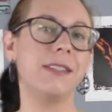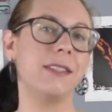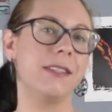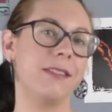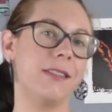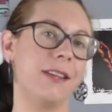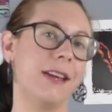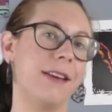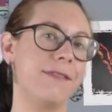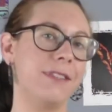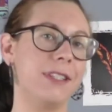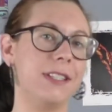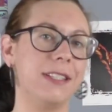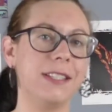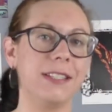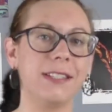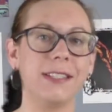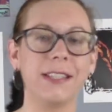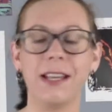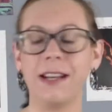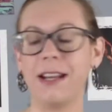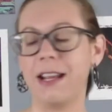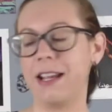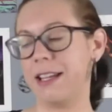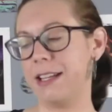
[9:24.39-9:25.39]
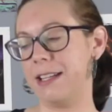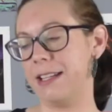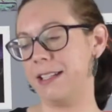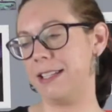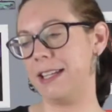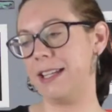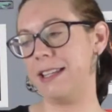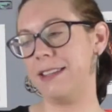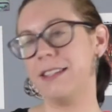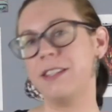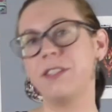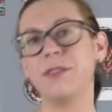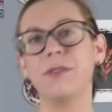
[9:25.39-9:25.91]
You have to decide, I'm gonna
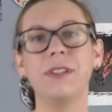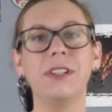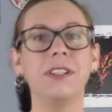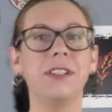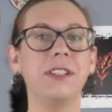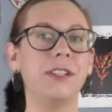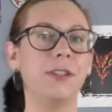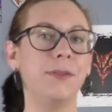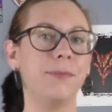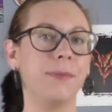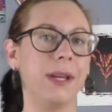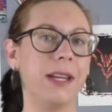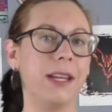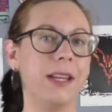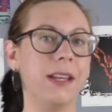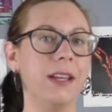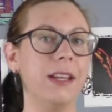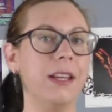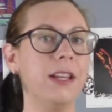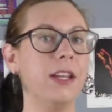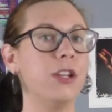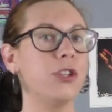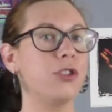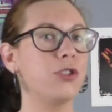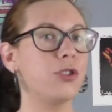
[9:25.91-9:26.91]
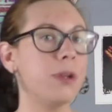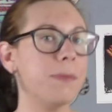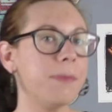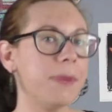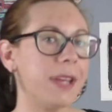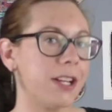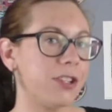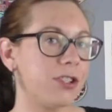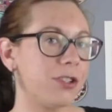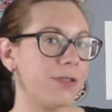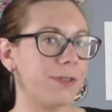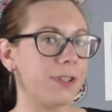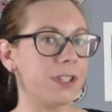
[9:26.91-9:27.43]
take this one into my dream
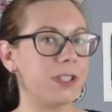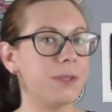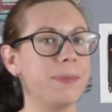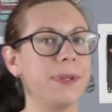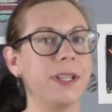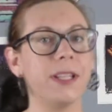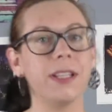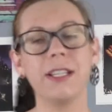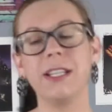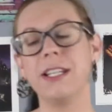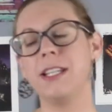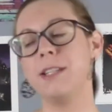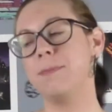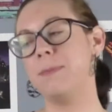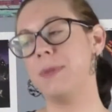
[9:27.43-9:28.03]
catcher for its abilities,